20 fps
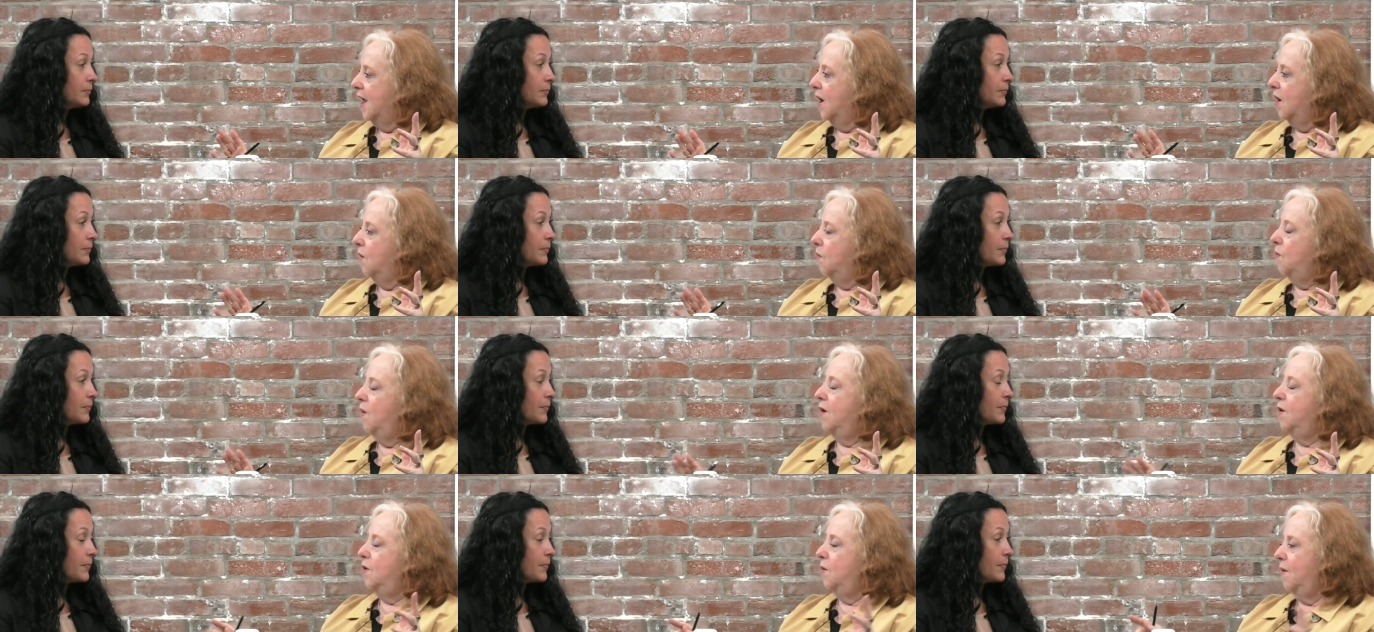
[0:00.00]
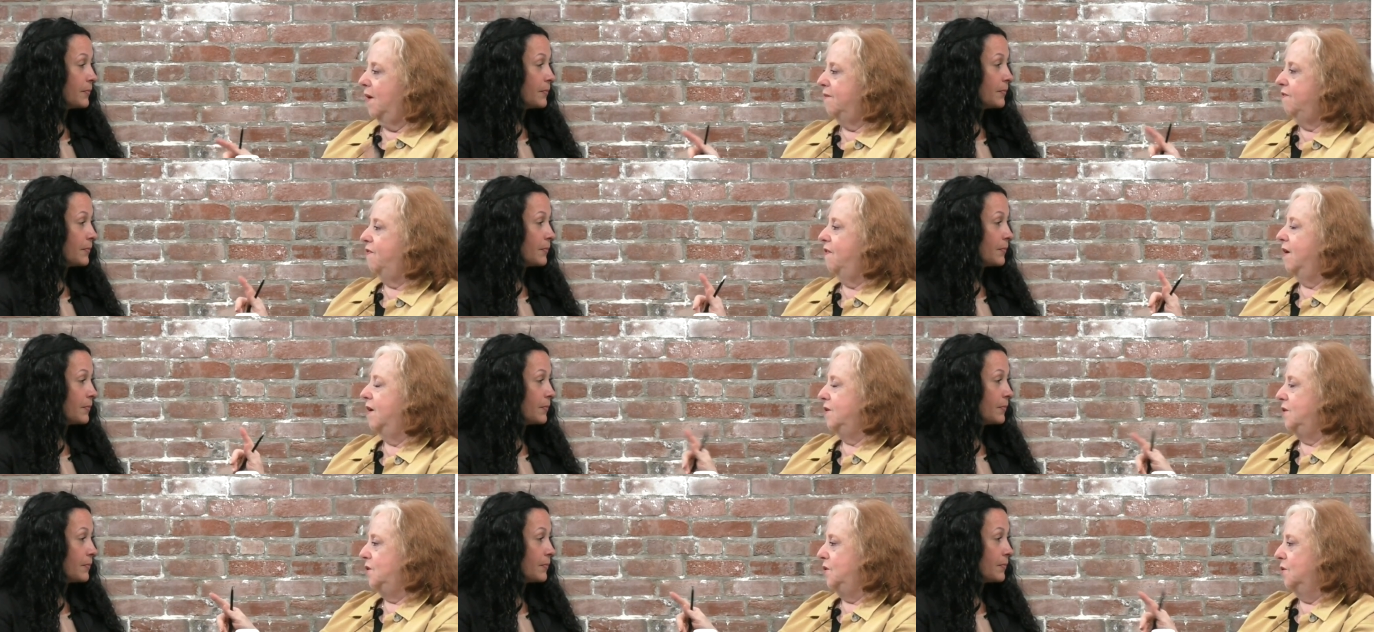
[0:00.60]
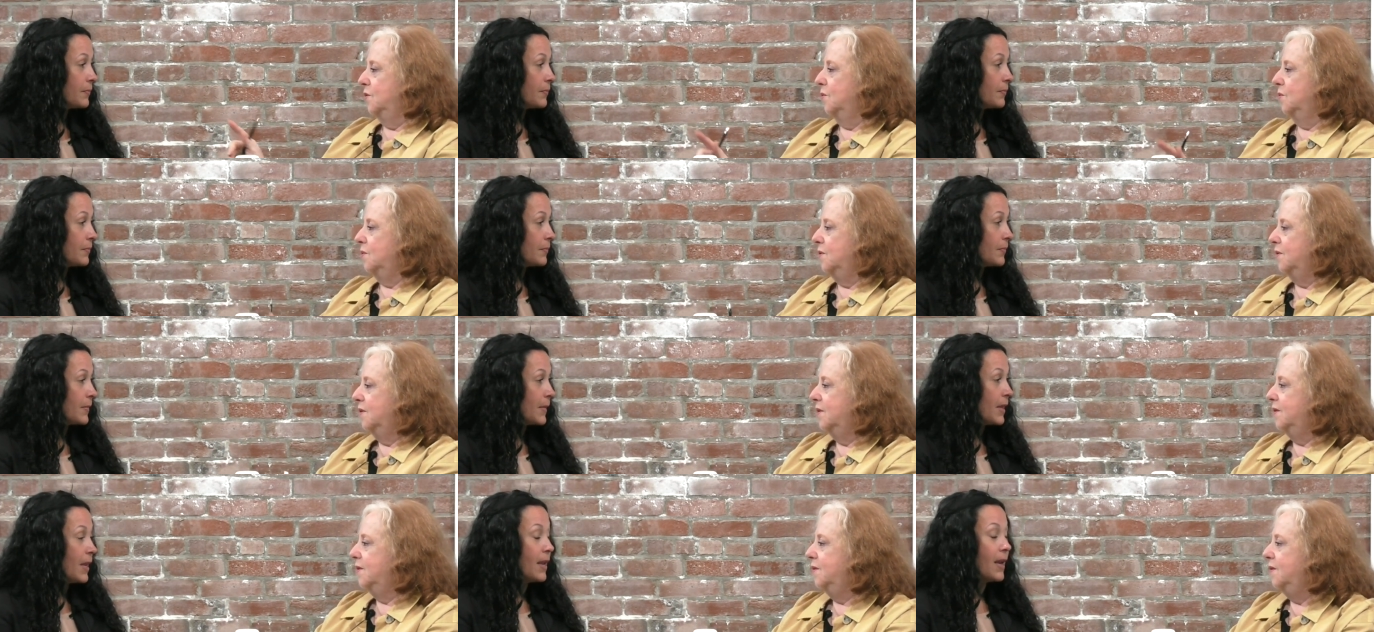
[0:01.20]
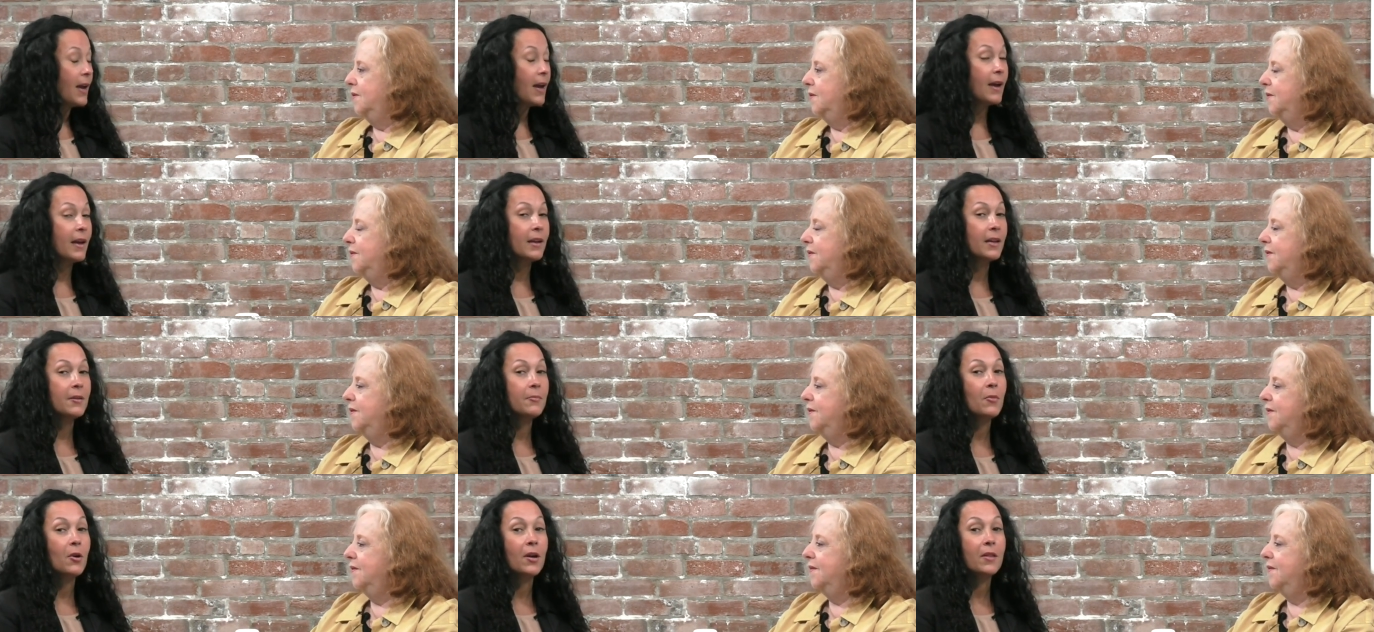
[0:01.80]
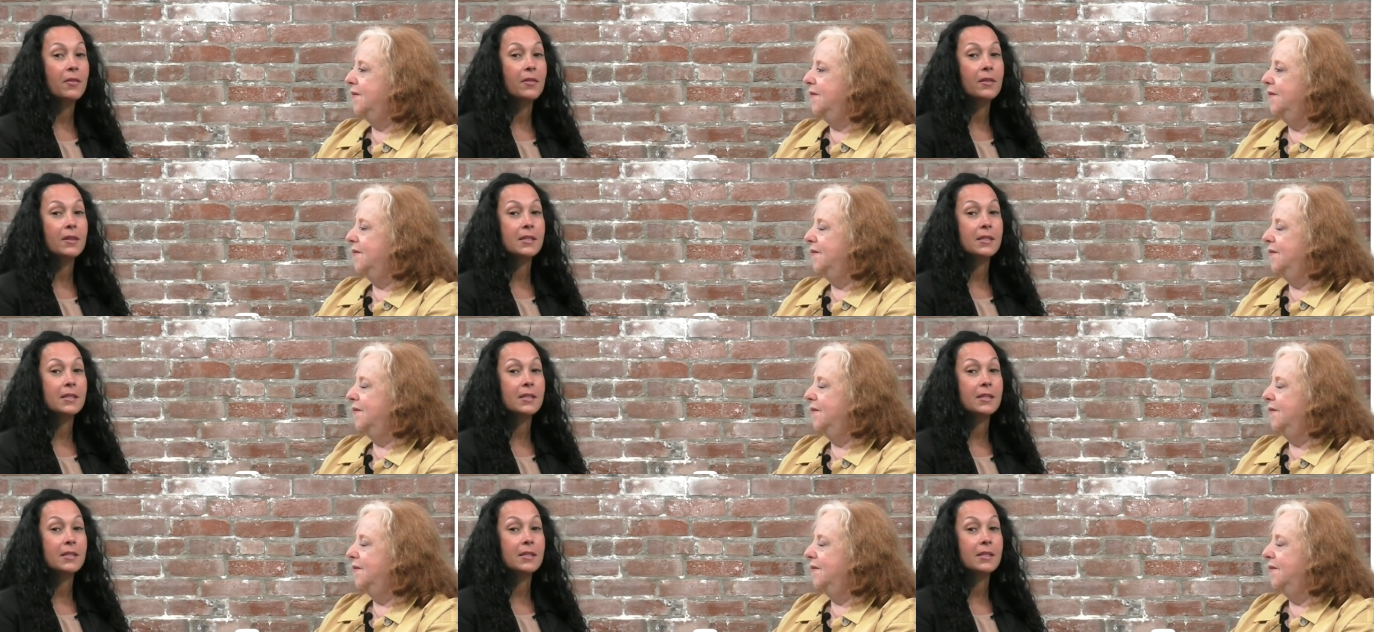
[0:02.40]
Speaker 1: where do I find you?
Speaker 2: I am on the